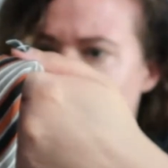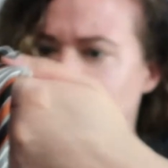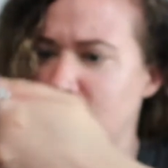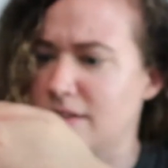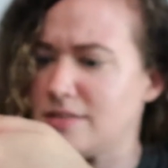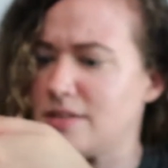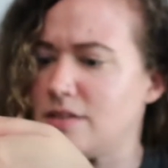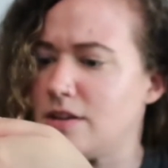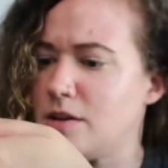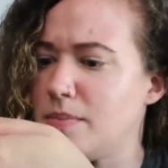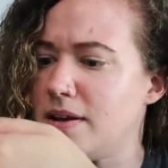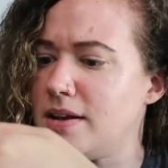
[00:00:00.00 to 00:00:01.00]
And there's a
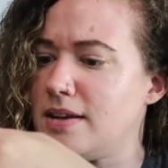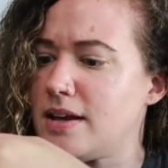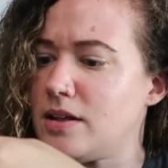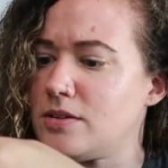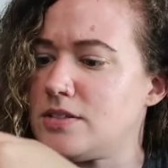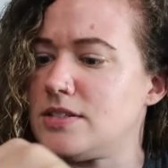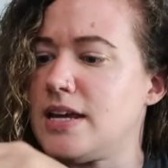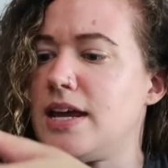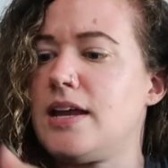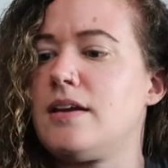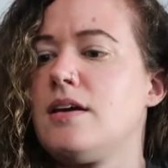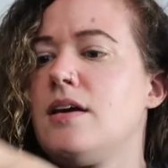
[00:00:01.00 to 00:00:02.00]
little bit of yellow
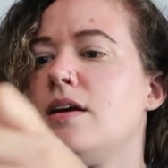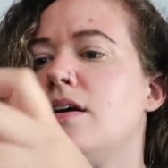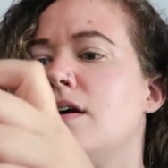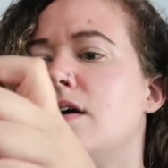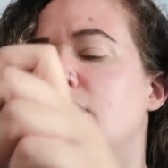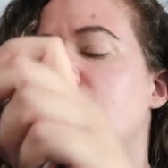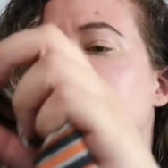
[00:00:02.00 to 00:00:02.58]
stain up